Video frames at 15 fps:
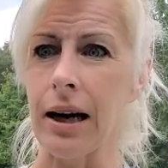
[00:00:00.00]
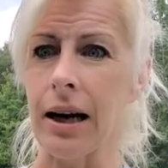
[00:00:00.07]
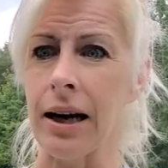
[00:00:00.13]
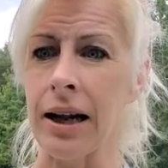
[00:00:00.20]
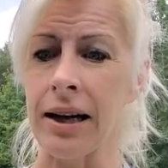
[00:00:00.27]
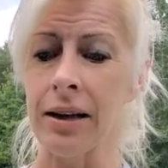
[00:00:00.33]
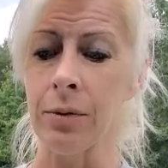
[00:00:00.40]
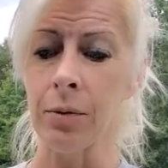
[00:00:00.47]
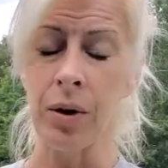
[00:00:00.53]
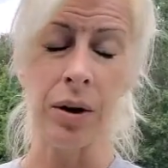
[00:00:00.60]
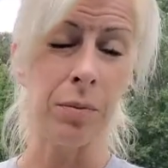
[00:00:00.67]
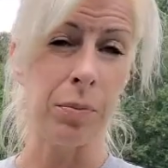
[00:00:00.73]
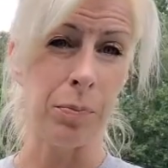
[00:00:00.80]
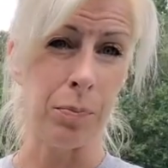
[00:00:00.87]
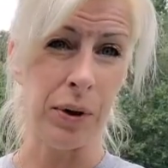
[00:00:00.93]
and I didn't want
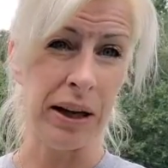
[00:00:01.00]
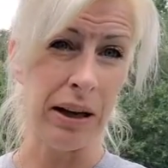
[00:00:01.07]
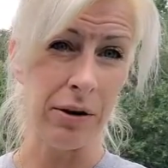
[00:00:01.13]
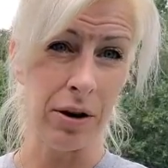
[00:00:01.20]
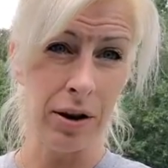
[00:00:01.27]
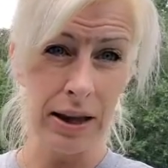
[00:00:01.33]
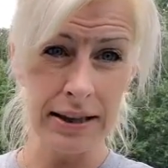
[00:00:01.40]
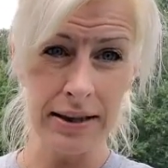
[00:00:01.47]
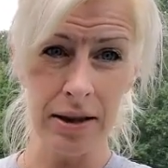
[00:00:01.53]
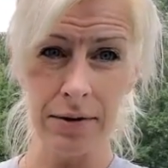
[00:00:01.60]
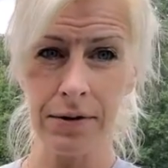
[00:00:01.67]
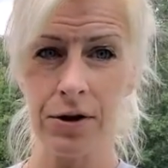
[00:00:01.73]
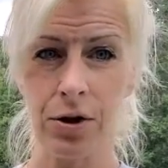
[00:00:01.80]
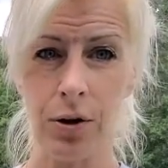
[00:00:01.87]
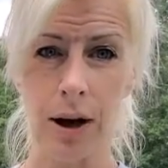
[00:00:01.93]
to bring out all that stuff,
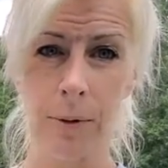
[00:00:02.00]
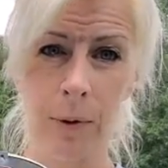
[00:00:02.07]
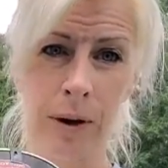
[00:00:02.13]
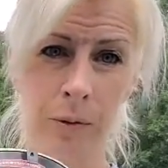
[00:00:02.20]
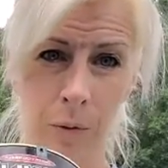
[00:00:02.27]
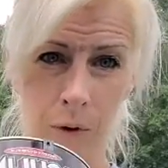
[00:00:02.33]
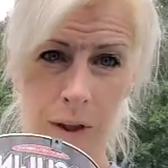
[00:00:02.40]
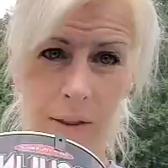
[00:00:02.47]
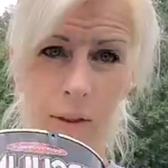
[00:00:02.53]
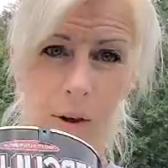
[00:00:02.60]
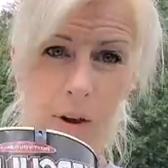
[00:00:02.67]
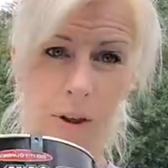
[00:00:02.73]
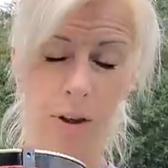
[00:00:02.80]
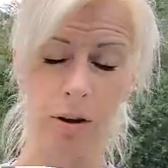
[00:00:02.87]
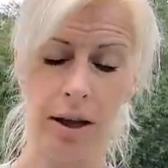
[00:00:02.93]
so I went with the
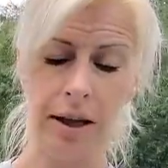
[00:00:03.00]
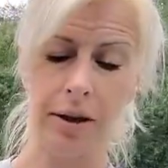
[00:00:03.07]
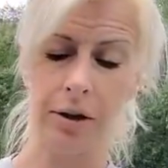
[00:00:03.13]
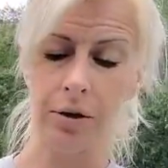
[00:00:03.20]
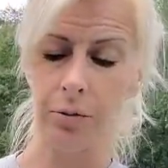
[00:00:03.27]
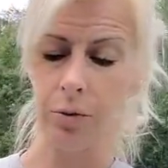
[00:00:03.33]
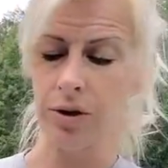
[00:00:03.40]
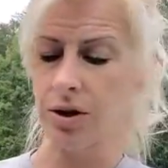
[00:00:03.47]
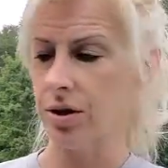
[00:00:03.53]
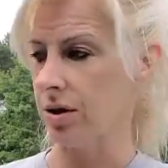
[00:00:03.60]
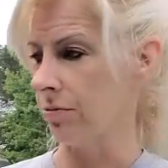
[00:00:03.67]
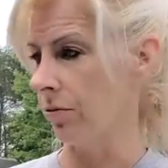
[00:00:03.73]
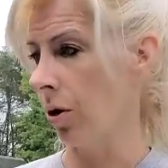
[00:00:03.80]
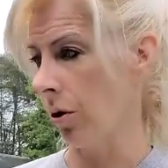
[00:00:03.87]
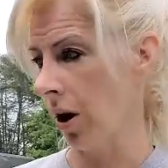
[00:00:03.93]
Herculiner, which is the
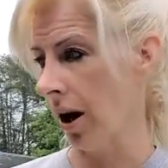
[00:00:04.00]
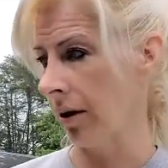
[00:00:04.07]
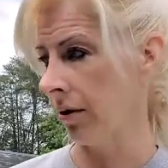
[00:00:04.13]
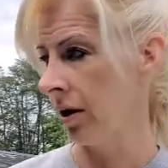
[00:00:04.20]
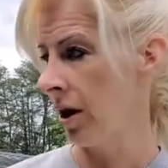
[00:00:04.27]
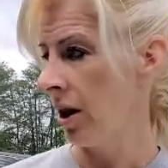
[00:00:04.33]
roll-on,